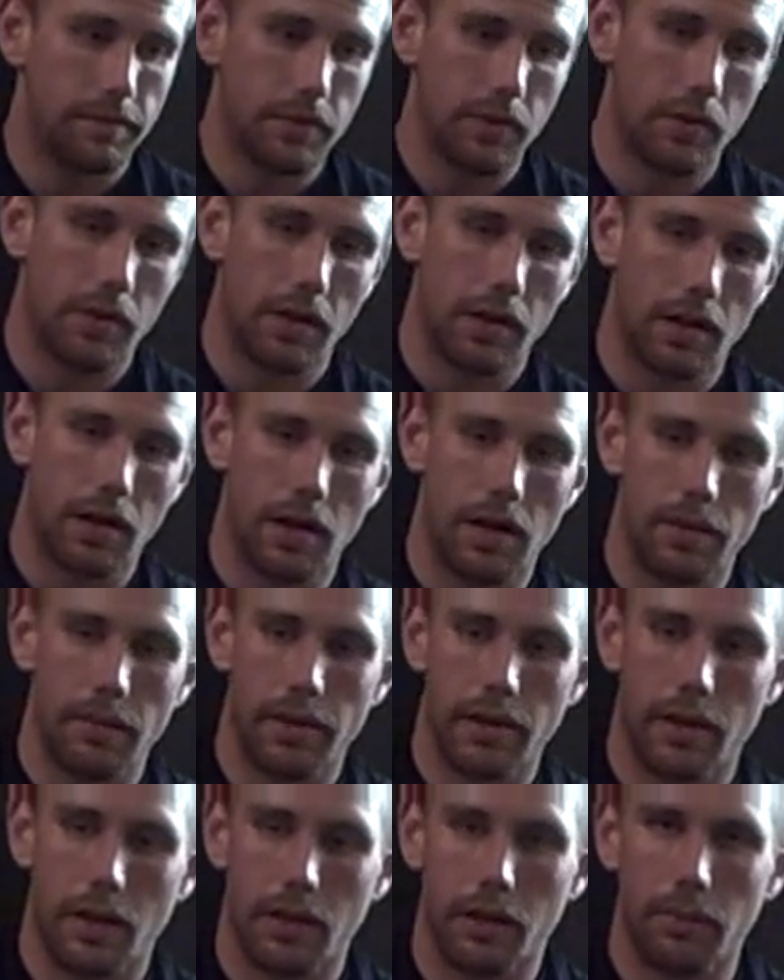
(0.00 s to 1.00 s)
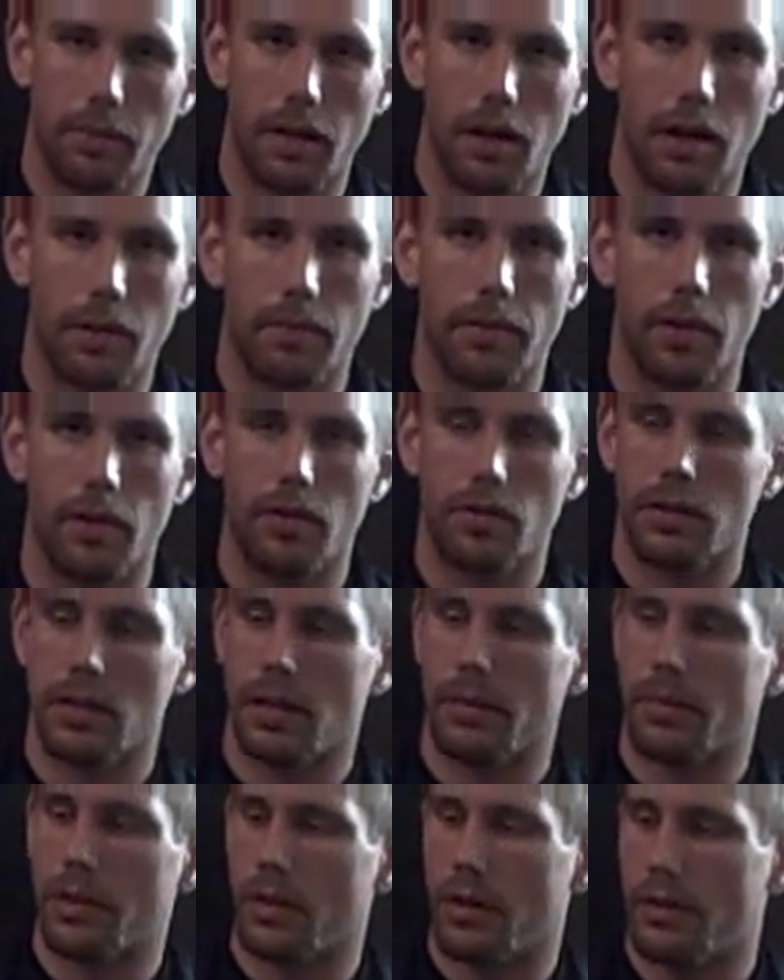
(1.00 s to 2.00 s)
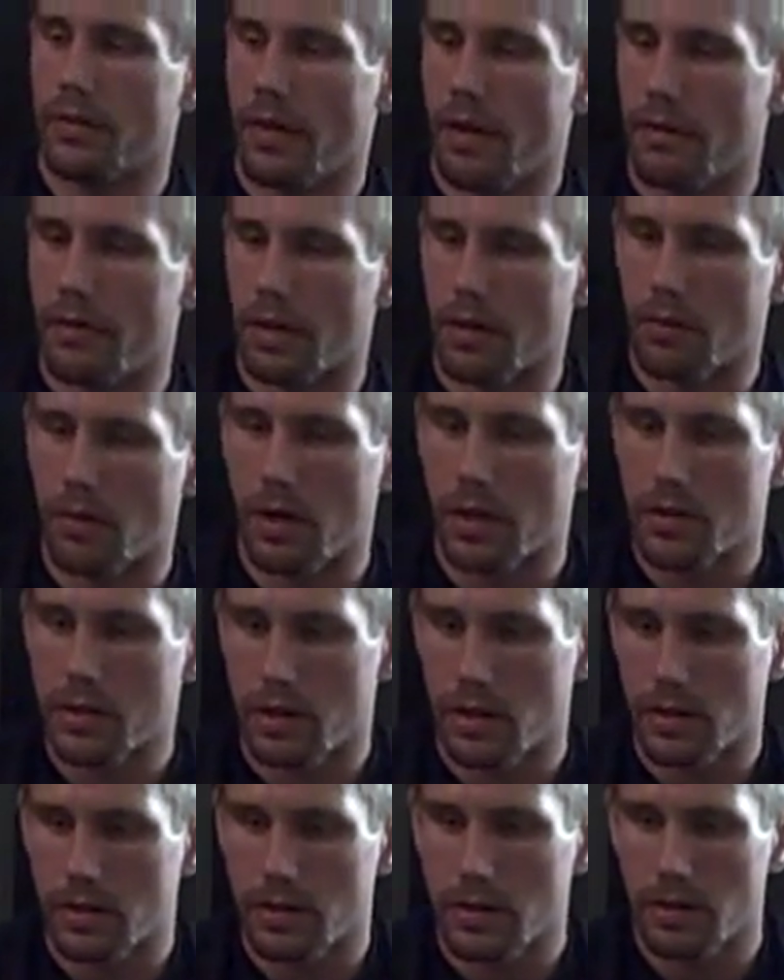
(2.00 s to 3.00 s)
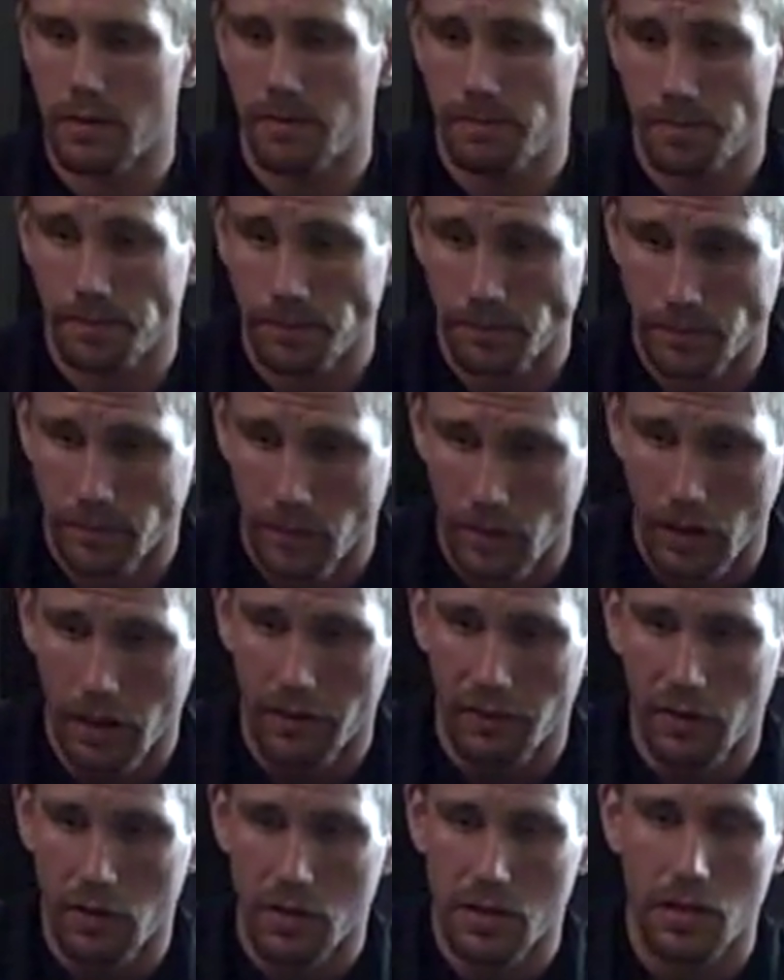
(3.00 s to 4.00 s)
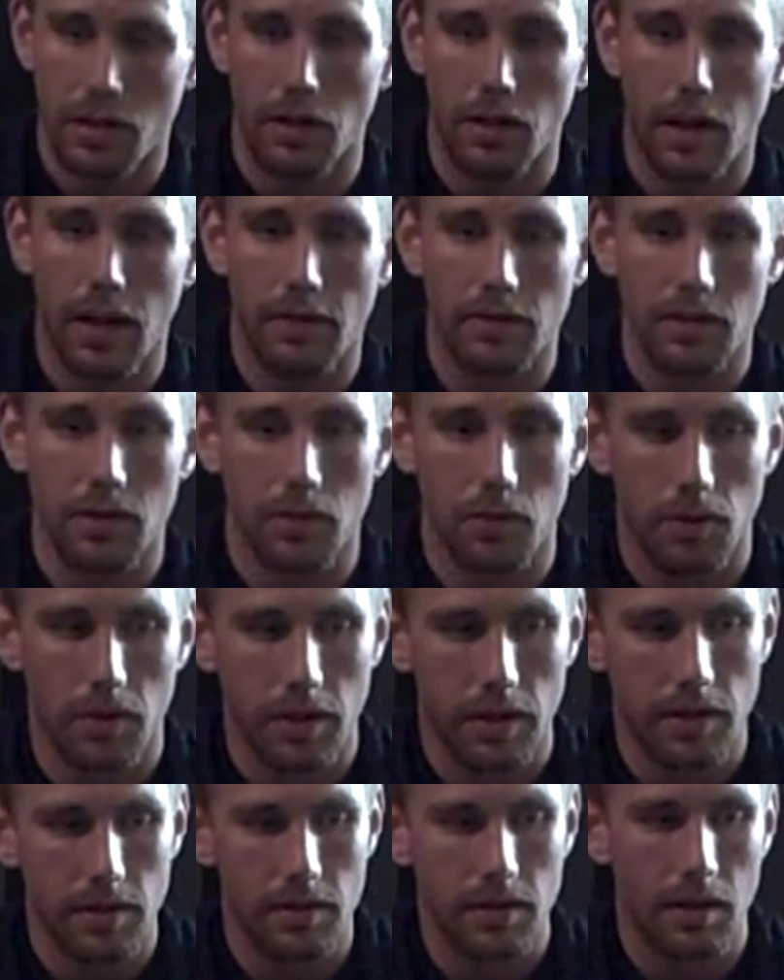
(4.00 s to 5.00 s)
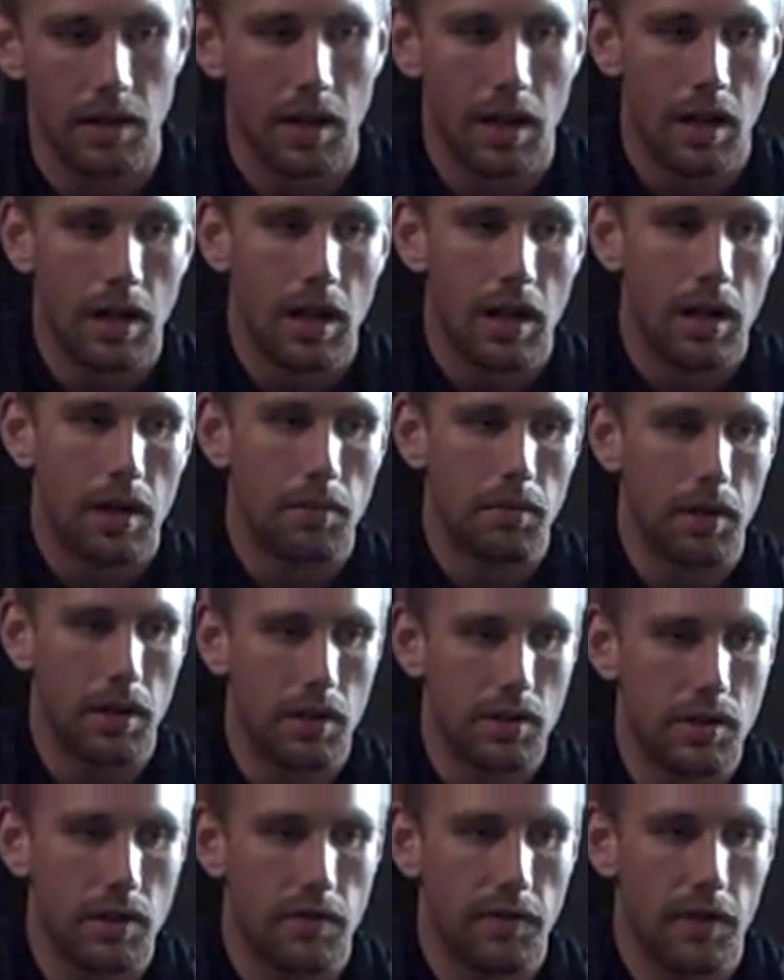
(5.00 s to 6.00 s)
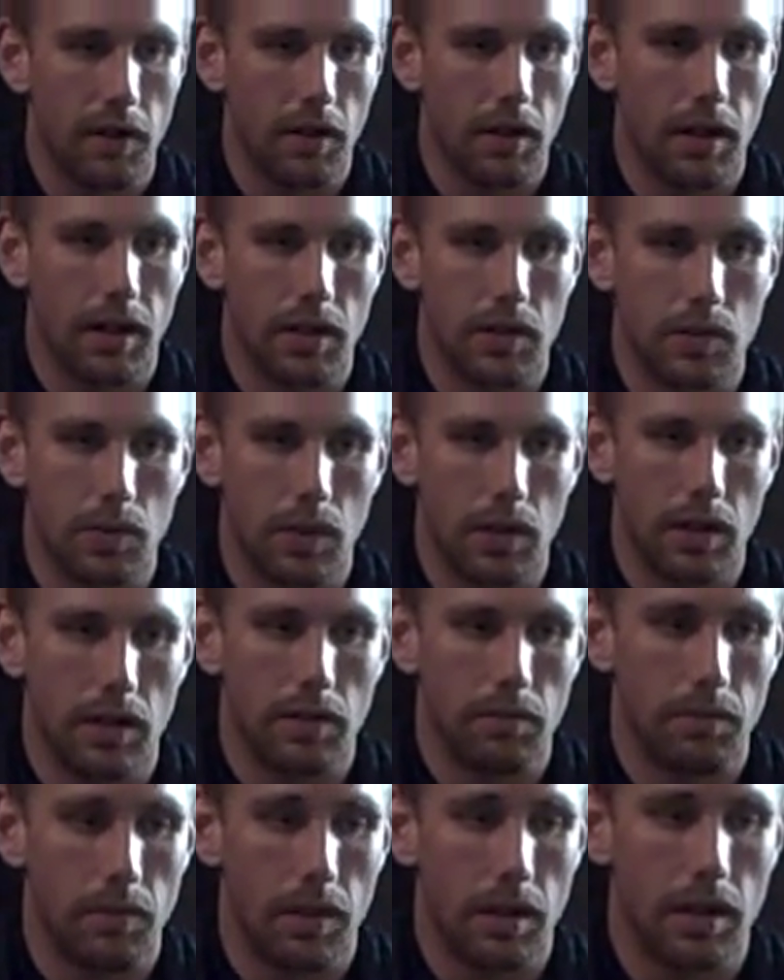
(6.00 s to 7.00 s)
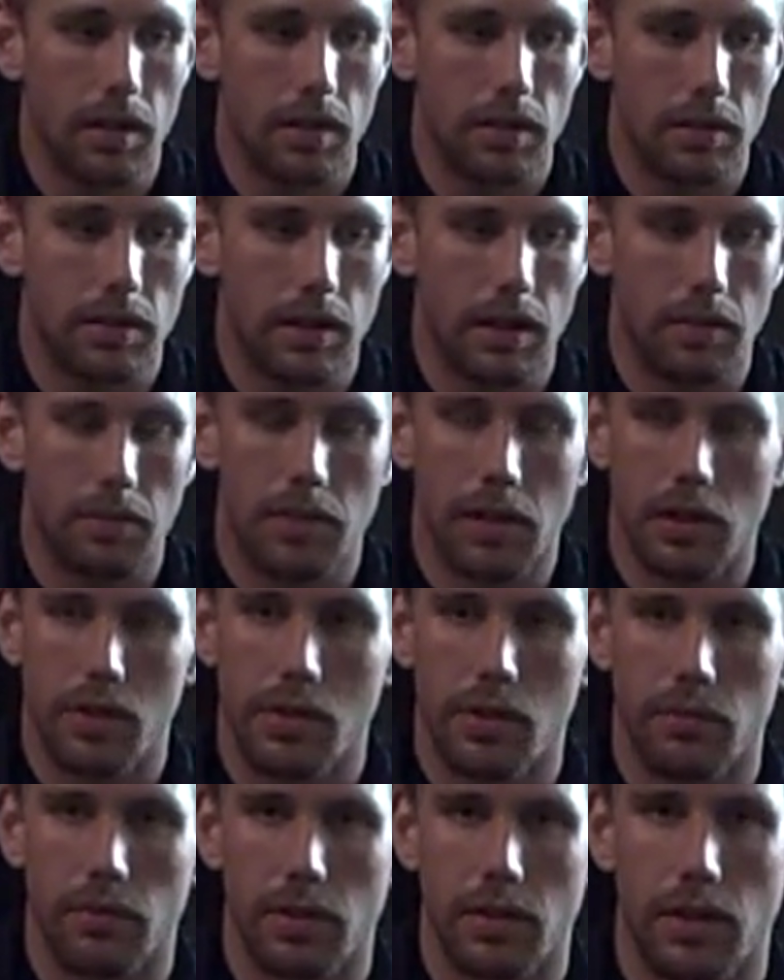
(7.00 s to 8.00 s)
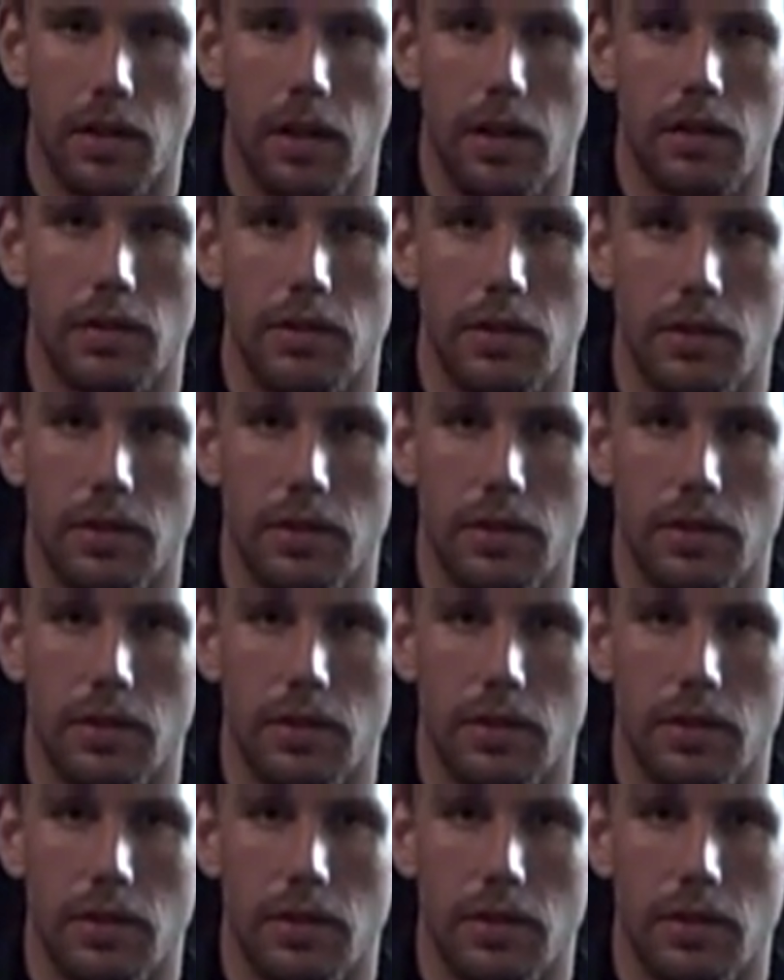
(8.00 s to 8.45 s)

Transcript: You can comment on the blog post. Let me know if you have any questions, if you still have soreness, but it should feel like a 20-minute deep tissue massage.